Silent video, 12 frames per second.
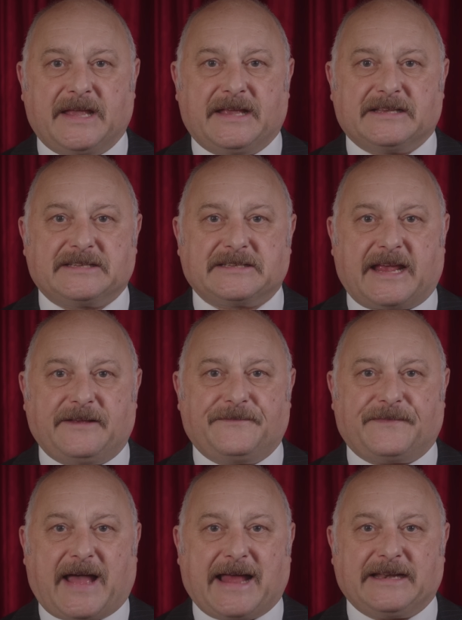
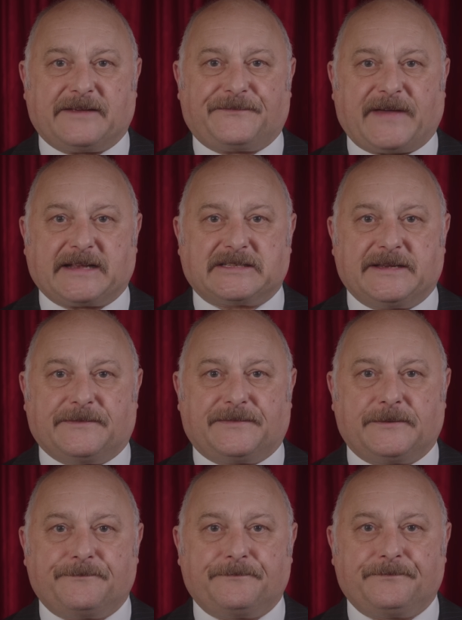Safe and effective.
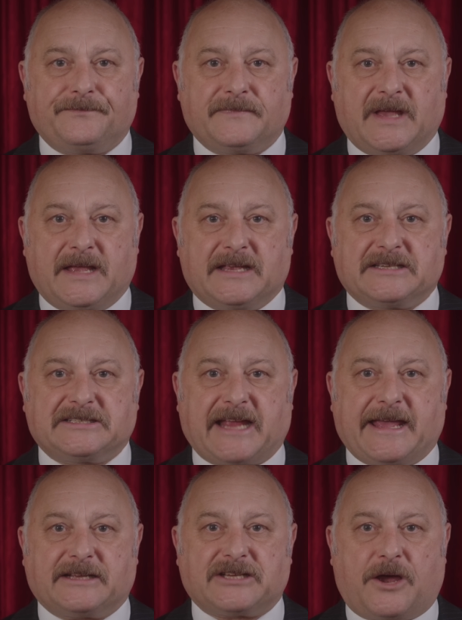
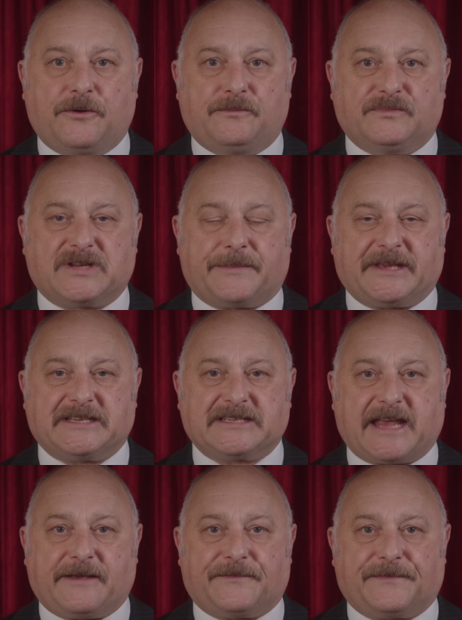Stay at home to be
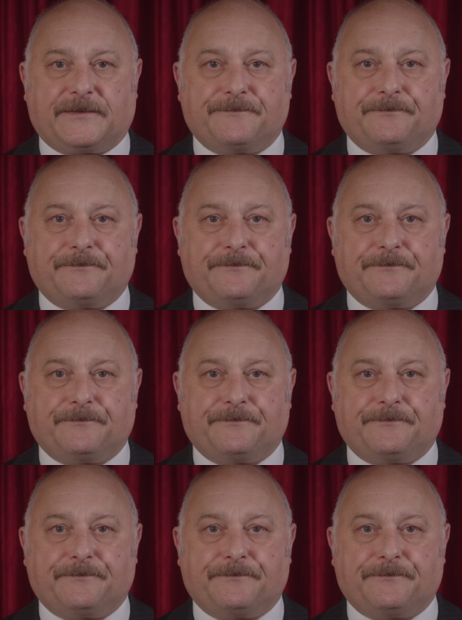safe.